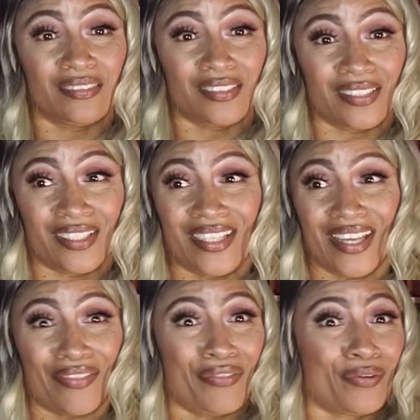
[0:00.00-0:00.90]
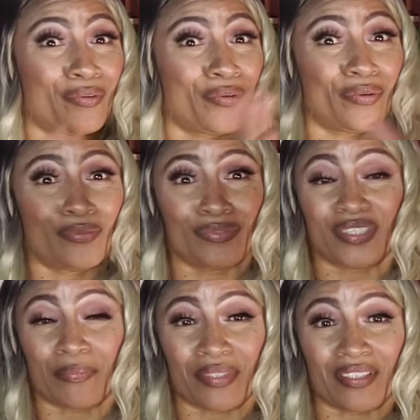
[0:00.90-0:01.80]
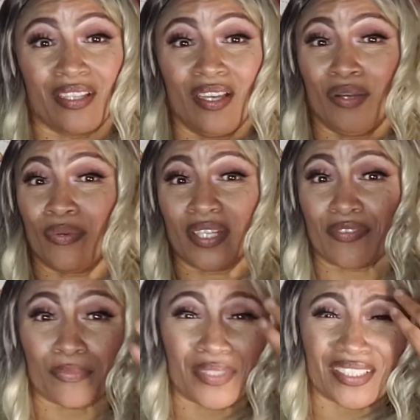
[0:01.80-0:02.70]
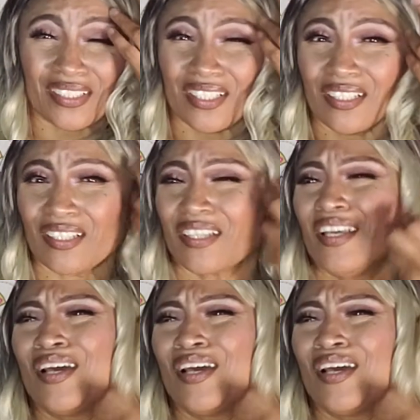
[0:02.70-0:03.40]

together or something, whatever, because I think,